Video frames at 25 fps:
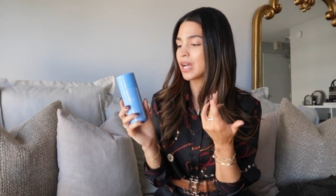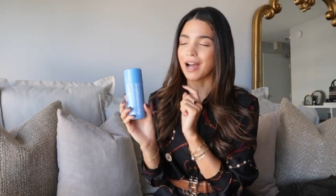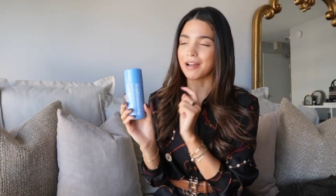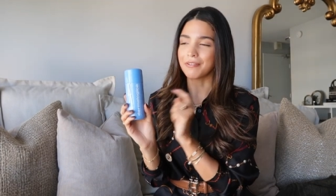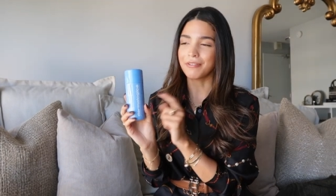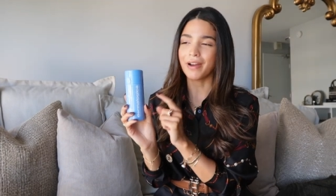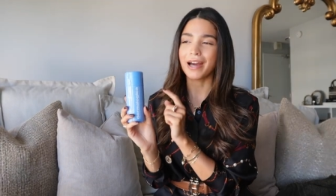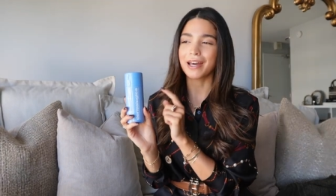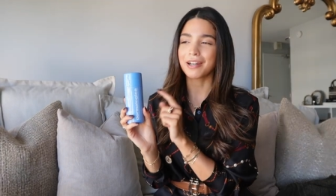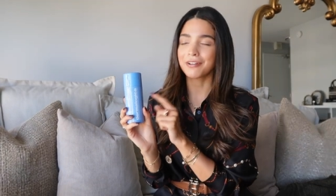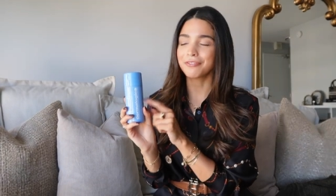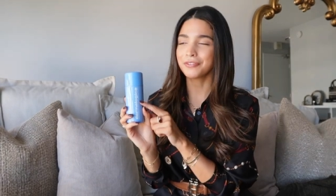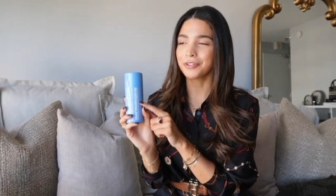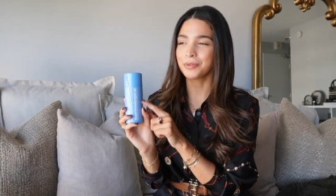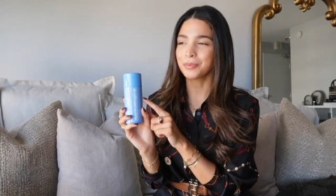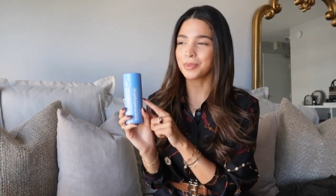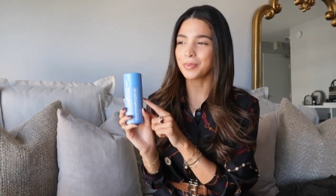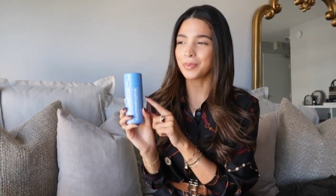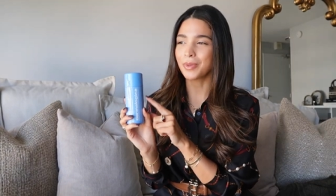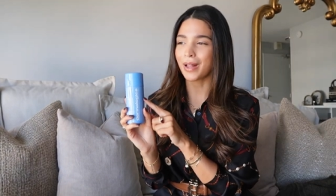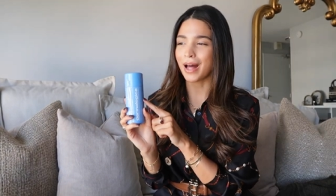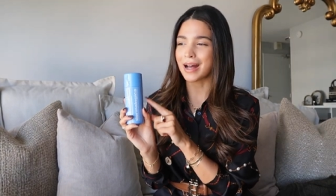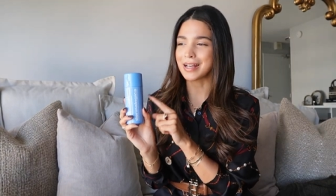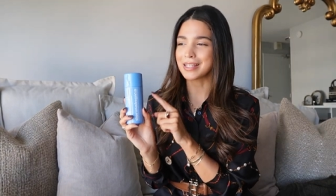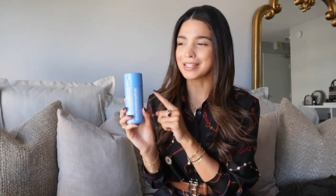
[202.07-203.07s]
I've had a few
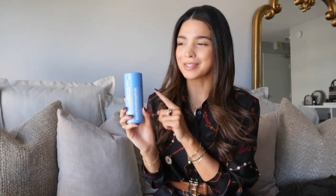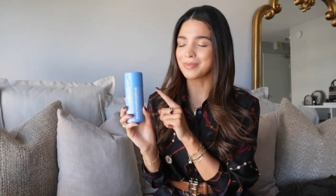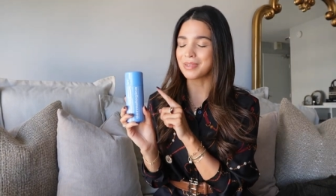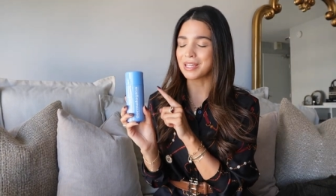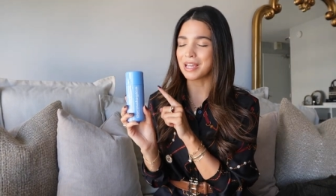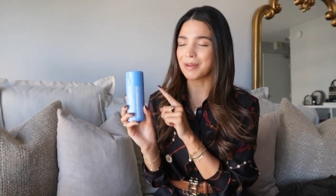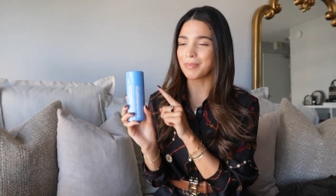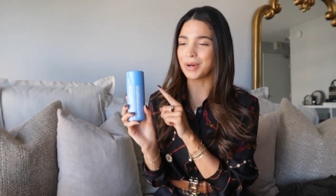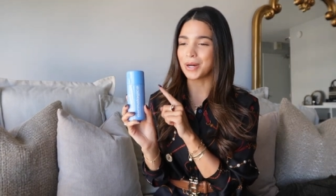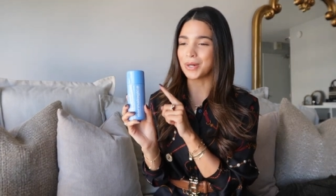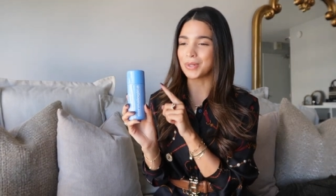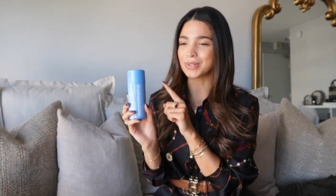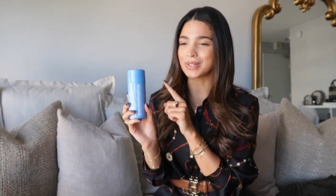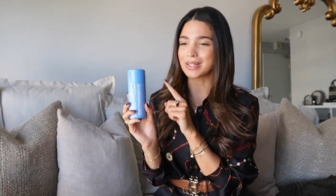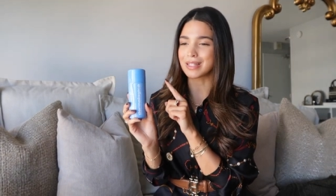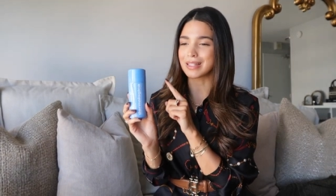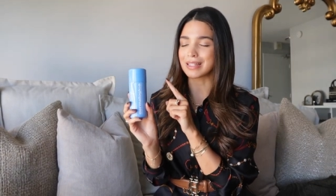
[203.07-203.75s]
people ask me about